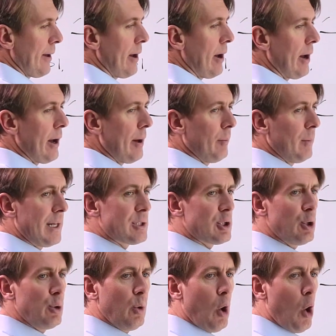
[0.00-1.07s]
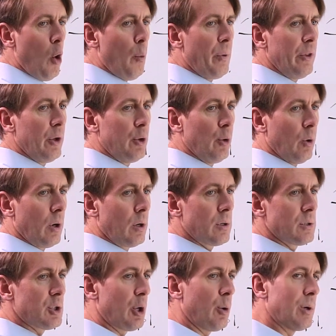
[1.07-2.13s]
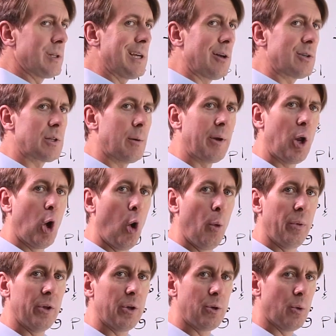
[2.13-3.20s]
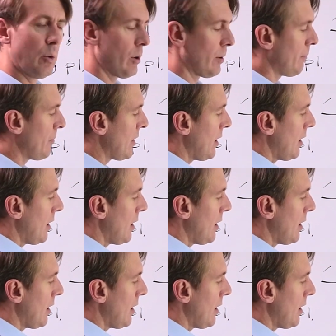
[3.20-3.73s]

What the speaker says: Let's do open the door. So you want to tell somebody to open the door.